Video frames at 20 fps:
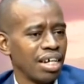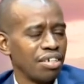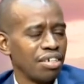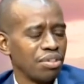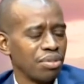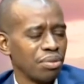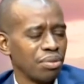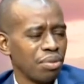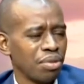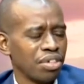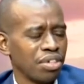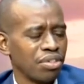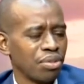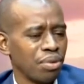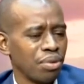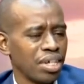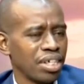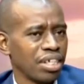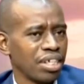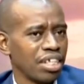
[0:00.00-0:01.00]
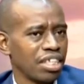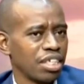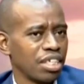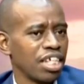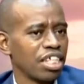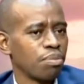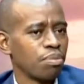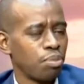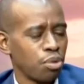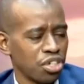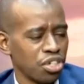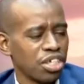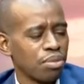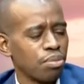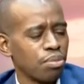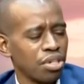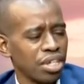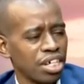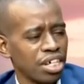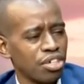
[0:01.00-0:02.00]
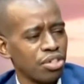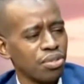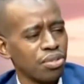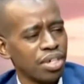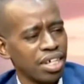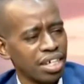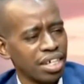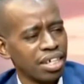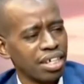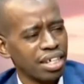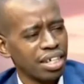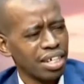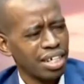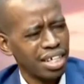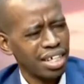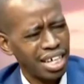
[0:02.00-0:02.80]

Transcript: and so on. So it's possible that you can